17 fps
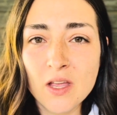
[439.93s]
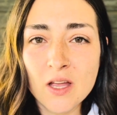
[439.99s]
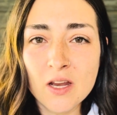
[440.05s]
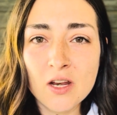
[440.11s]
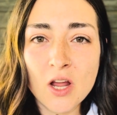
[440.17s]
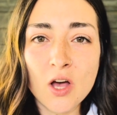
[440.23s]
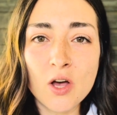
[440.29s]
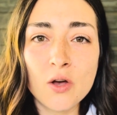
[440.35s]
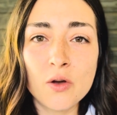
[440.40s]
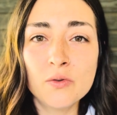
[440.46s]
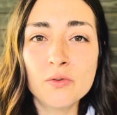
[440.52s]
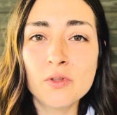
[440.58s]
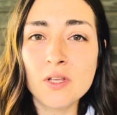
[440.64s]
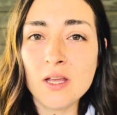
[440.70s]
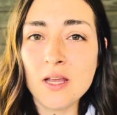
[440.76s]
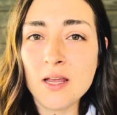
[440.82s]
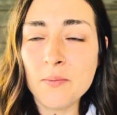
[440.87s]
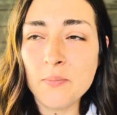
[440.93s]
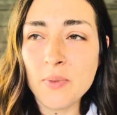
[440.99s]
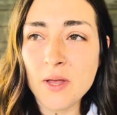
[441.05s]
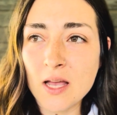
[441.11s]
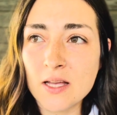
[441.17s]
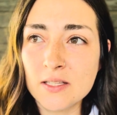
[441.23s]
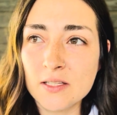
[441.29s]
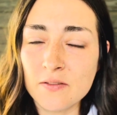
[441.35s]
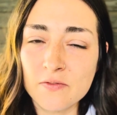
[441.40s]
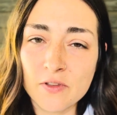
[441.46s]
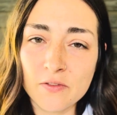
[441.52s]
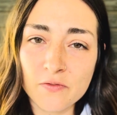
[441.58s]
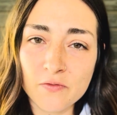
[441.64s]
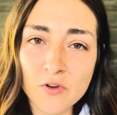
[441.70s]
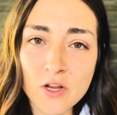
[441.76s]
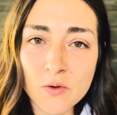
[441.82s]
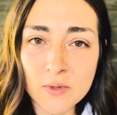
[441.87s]
not only because of the
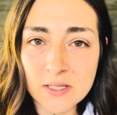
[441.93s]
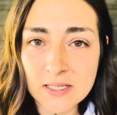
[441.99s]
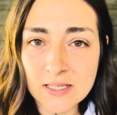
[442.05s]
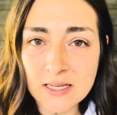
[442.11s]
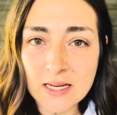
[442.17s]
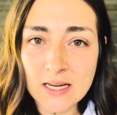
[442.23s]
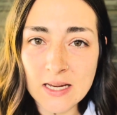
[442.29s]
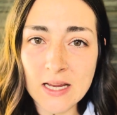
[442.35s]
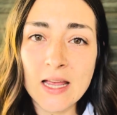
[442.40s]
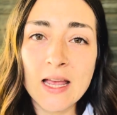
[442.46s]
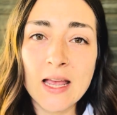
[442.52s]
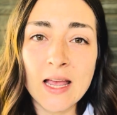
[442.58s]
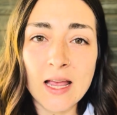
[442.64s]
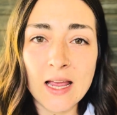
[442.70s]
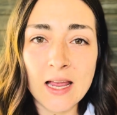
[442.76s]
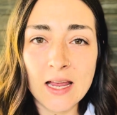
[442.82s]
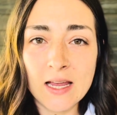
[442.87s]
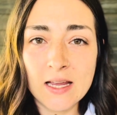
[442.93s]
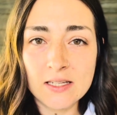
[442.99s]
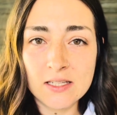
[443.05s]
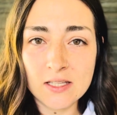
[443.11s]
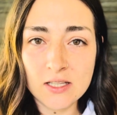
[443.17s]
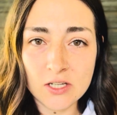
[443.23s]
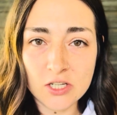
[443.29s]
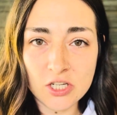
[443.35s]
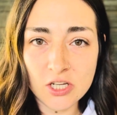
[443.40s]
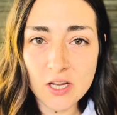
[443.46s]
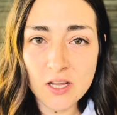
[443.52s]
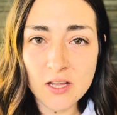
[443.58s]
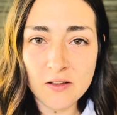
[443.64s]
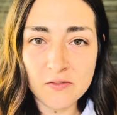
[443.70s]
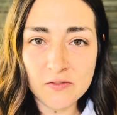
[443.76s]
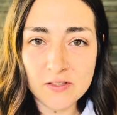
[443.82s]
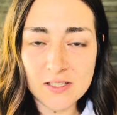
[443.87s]
frequency and the
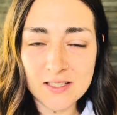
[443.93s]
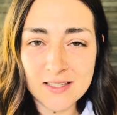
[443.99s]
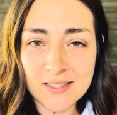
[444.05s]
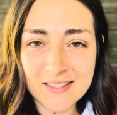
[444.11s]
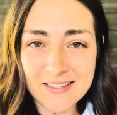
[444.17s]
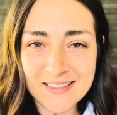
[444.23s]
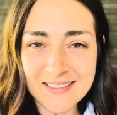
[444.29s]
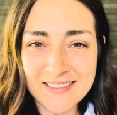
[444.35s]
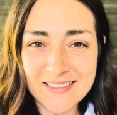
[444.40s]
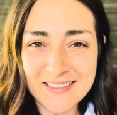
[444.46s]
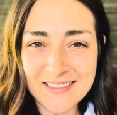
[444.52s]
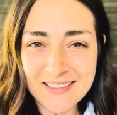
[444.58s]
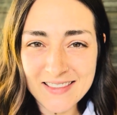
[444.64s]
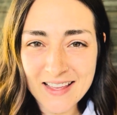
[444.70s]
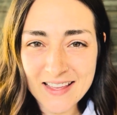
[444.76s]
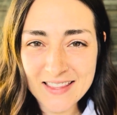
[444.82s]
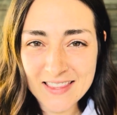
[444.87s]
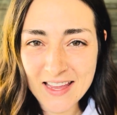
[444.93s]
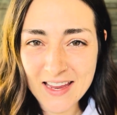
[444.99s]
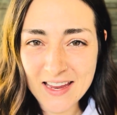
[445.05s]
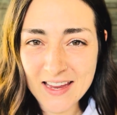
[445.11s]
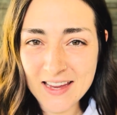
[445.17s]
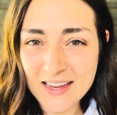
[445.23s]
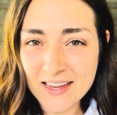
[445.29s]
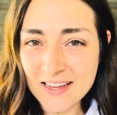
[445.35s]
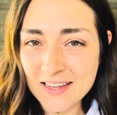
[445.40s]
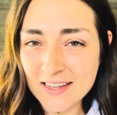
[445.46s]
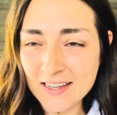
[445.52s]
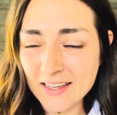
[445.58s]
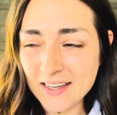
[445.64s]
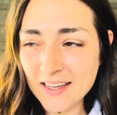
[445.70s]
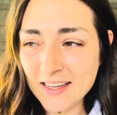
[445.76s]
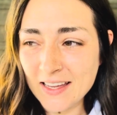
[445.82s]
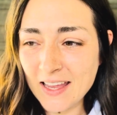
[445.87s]
shifts that they
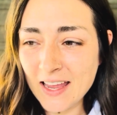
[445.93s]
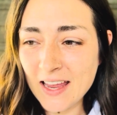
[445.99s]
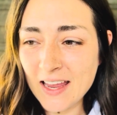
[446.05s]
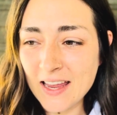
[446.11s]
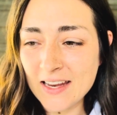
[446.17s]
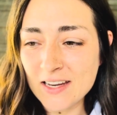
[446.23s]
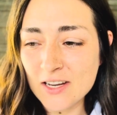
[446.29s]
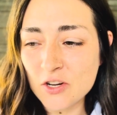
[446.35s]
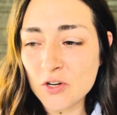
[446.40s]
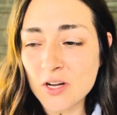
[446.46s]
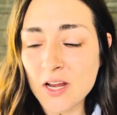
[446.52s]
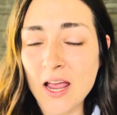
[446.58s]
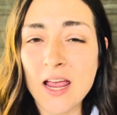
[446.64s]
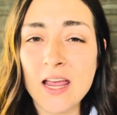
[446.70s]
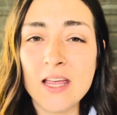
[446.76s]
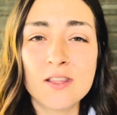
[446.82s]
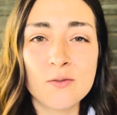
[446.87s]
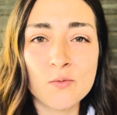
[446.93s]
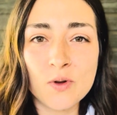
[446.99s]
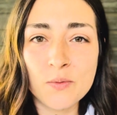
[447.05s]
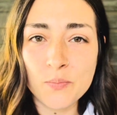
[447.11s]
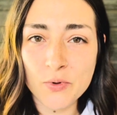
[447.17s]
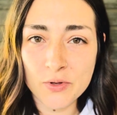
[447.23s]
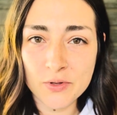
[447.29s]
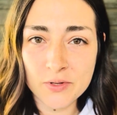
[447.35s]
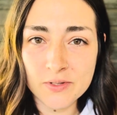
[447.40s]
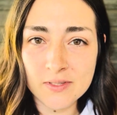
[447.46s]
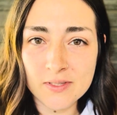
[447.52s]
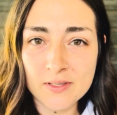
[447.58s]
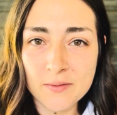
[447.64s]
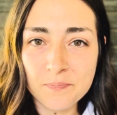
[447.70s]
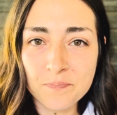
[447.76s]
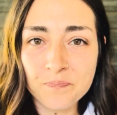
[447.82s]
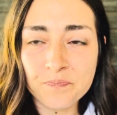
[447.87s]
can create, the
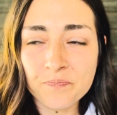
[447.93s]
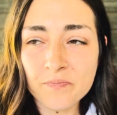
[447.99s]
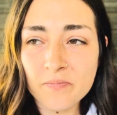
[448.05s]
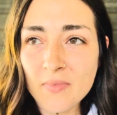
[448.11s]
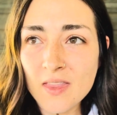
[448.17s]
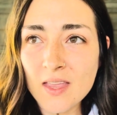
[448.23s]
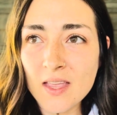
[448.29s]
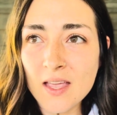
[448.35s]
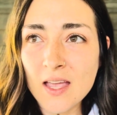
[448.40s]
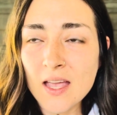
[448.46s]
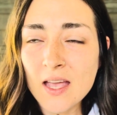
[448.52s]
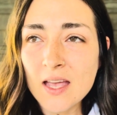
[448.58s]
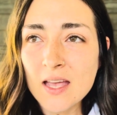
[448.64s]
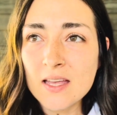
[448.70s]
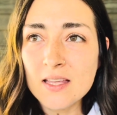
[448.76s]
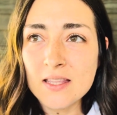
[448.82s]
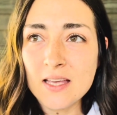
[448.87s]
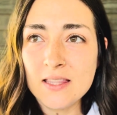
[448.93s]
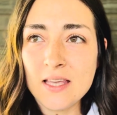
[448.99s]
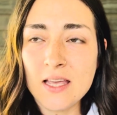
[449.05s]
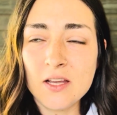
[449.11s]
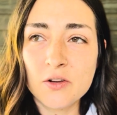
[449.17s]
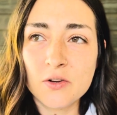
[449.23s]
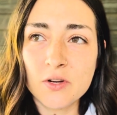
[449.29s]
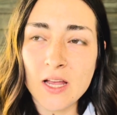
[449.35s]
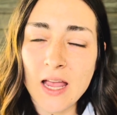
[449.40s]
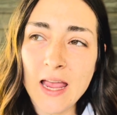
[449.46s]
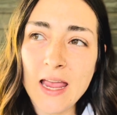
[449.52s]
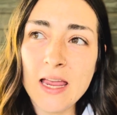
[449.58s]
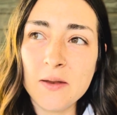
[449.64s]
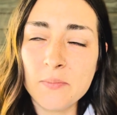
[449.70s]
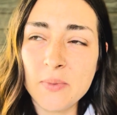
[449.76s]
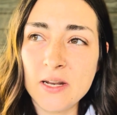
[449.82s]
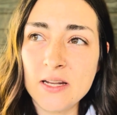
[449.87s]
ripples that they
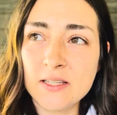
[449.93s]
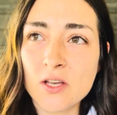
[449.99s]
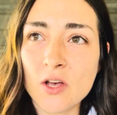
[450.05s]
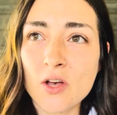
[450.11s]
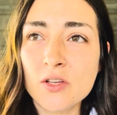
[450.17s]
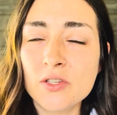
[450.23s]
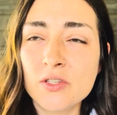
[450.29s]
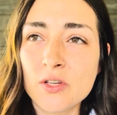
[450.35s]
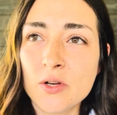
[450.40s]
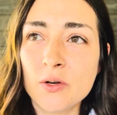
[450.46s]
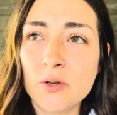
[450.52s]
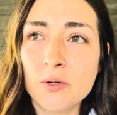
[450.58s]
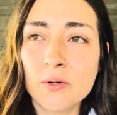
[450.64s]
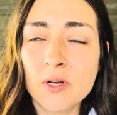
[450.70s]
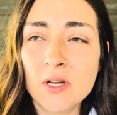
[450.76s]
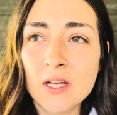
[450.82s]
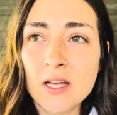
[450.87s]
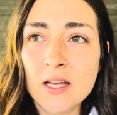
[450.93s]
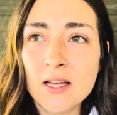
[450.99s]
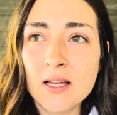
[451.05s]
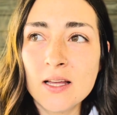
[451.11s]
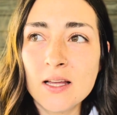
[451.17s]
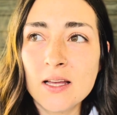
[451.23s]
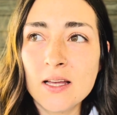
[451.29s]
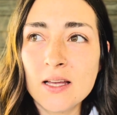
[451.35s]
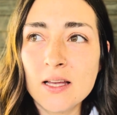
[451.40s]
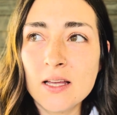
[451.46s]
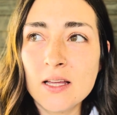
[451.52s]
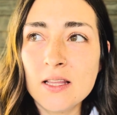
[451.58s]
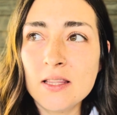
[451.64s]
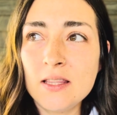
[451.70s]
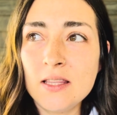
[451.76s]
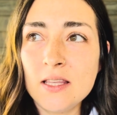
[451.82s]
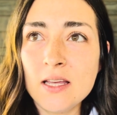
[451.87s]
create, but it's also
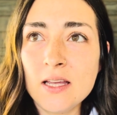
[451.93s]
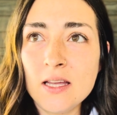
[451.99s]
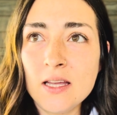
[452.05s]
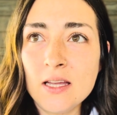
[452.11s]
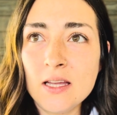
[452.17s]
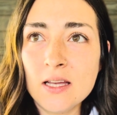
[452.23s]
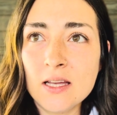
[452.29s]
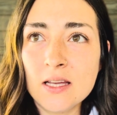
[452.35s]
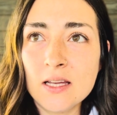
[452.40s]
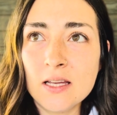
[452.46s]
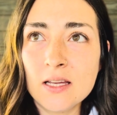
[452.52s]
the